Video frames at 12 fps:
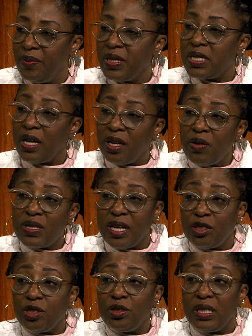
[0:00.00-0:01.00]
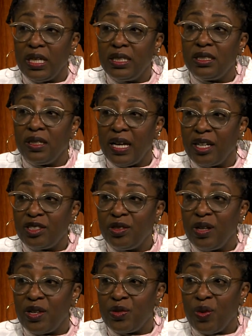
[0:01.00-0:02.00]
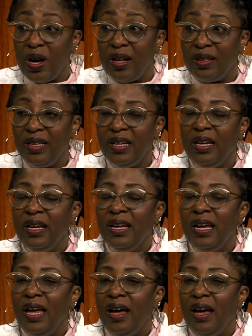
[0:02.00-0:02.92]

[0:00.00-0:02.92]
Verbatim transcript: Because I know it's actually international as well. Correct.